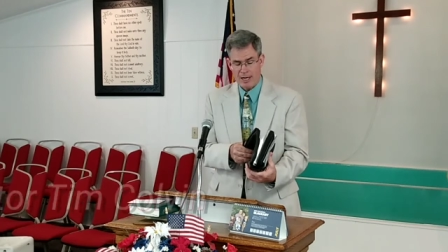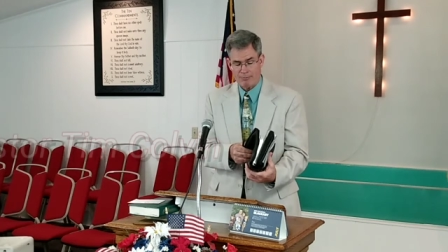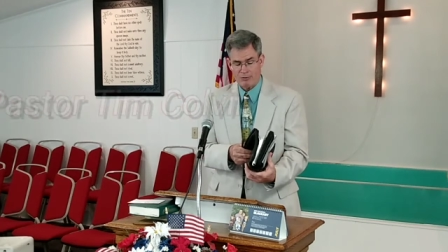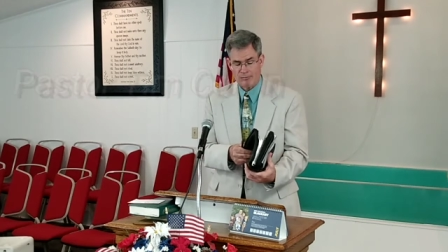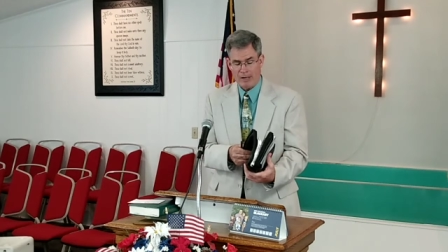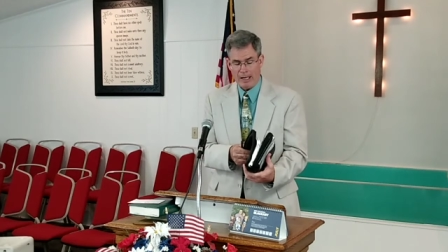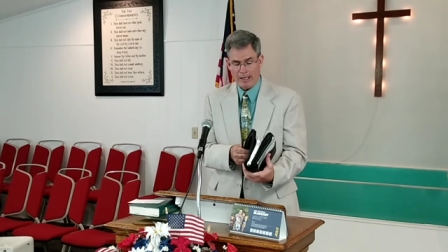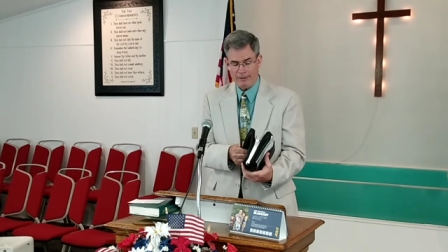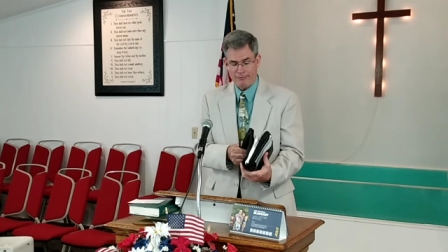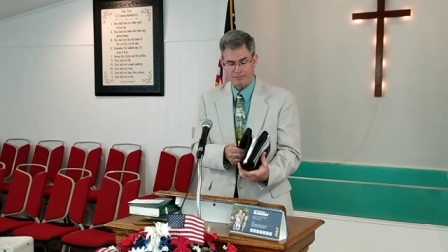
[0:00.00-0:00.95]
chapter
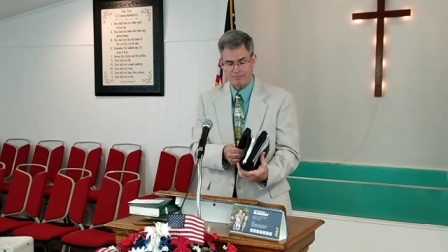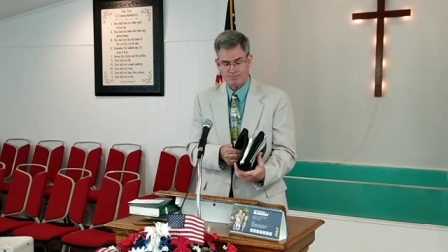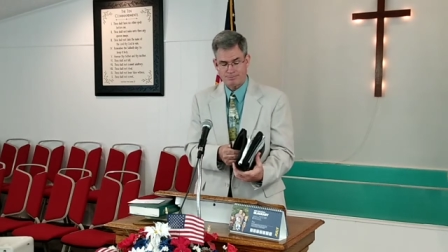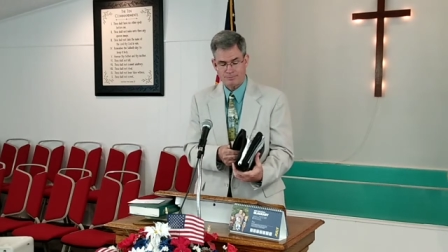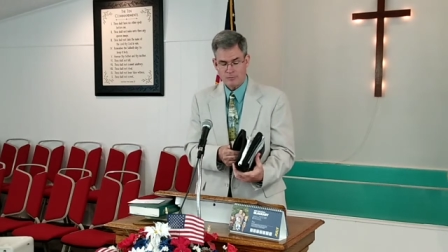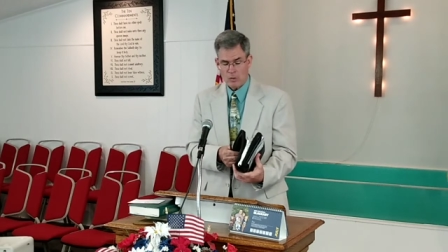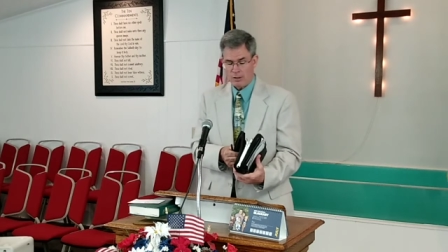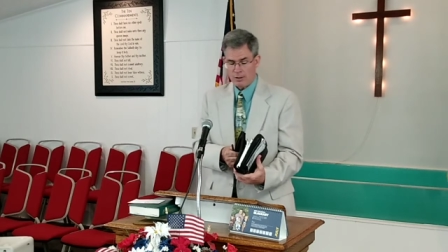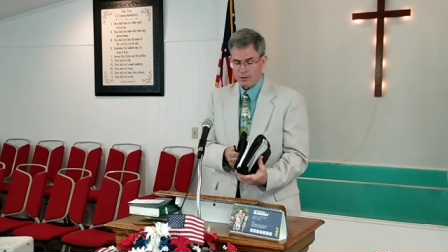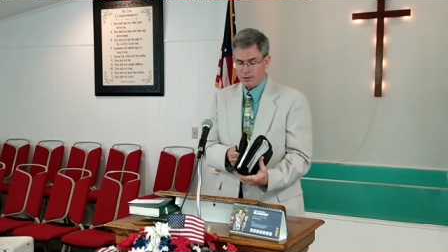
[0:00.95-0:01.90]
5.
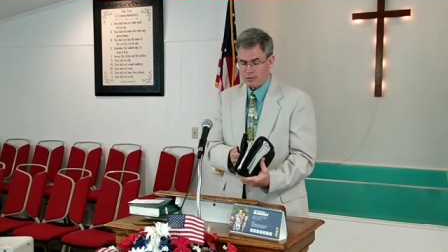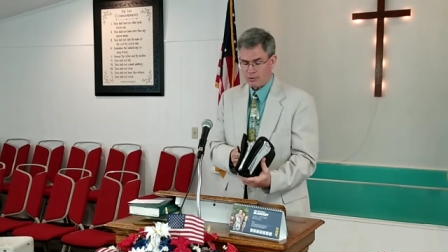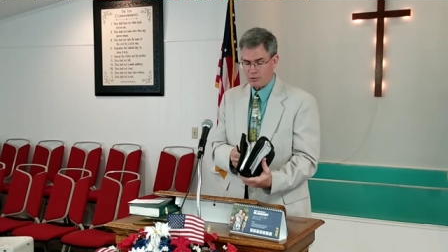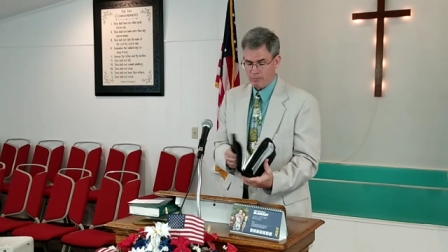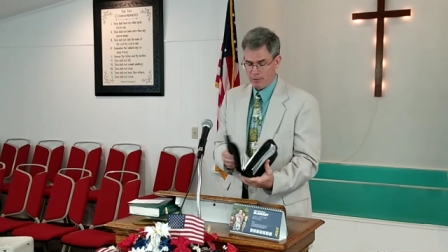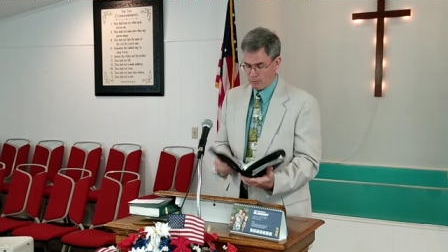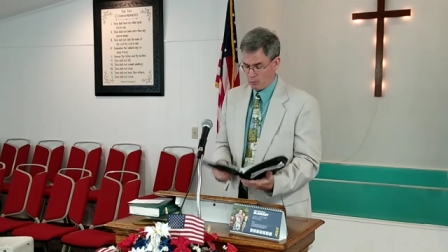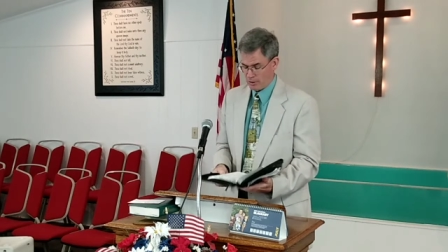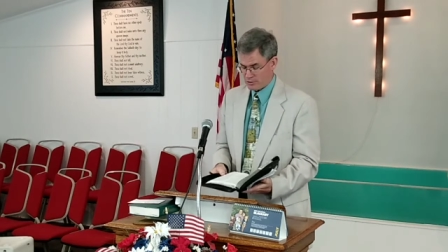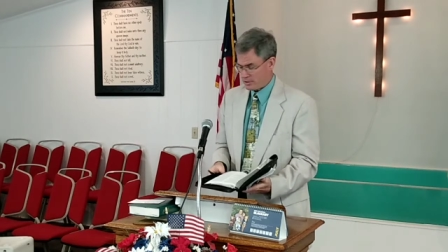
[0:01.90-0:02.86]
Do you remember
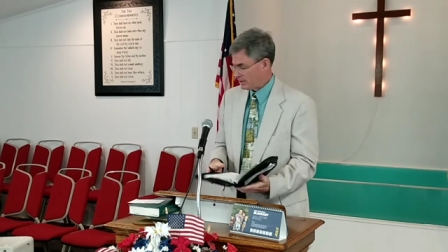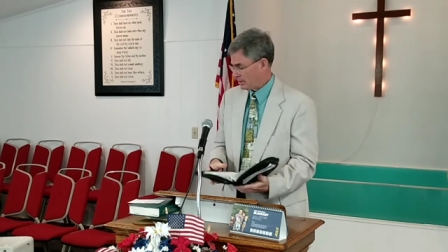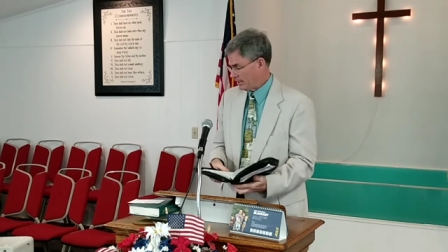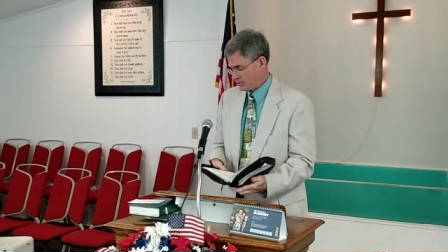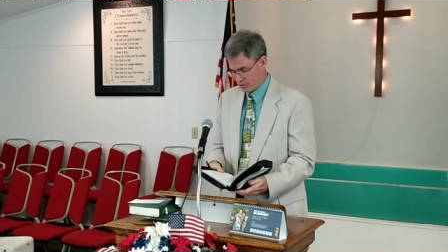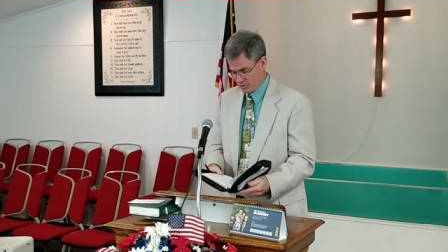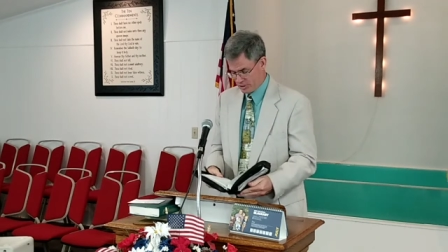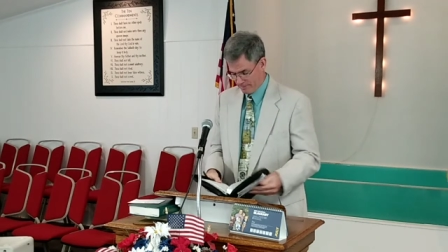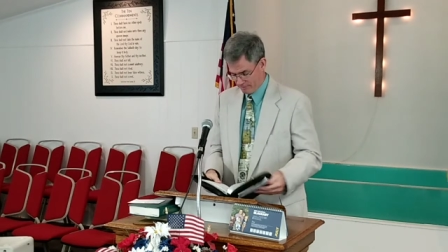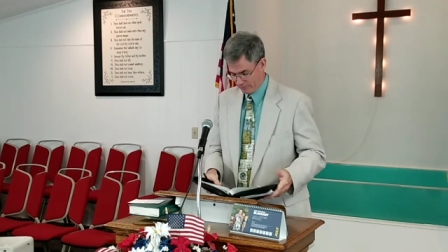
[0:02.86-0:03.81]
what's in Galatians
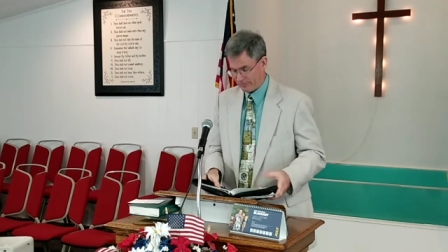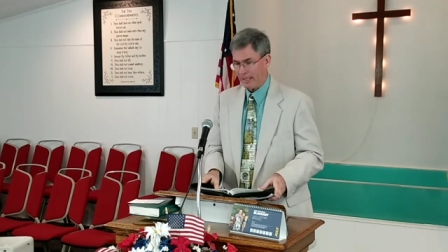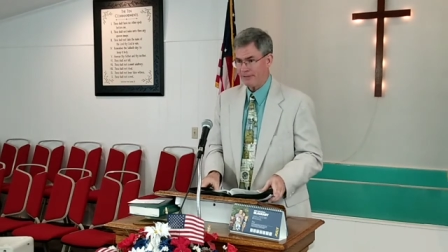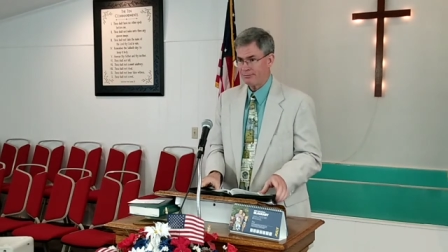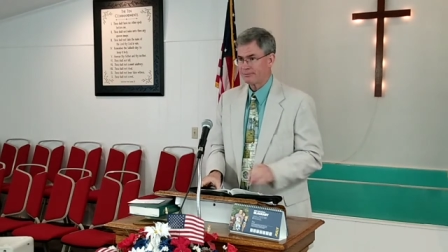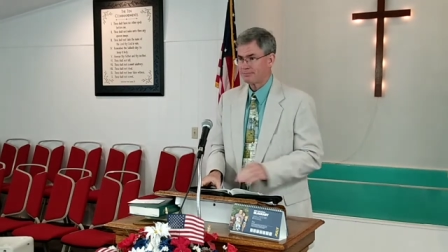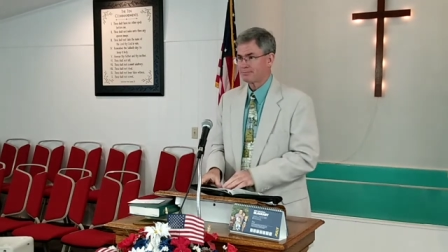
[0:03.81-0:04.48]
chapter 5?